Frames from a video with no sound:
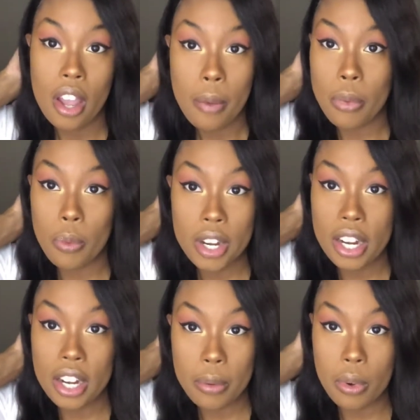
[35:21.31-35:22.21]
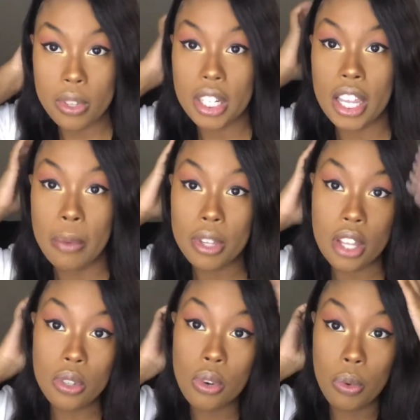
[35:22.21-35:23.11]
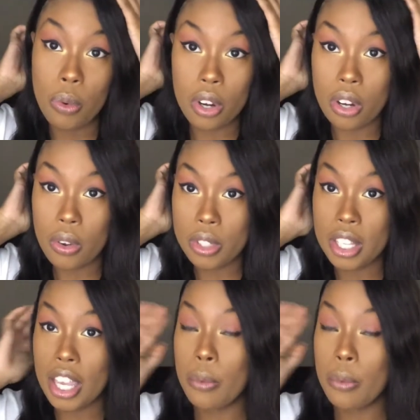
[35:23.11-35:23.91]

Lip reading: But we didn't end up going to the game because I told her we weren't going to go to the game.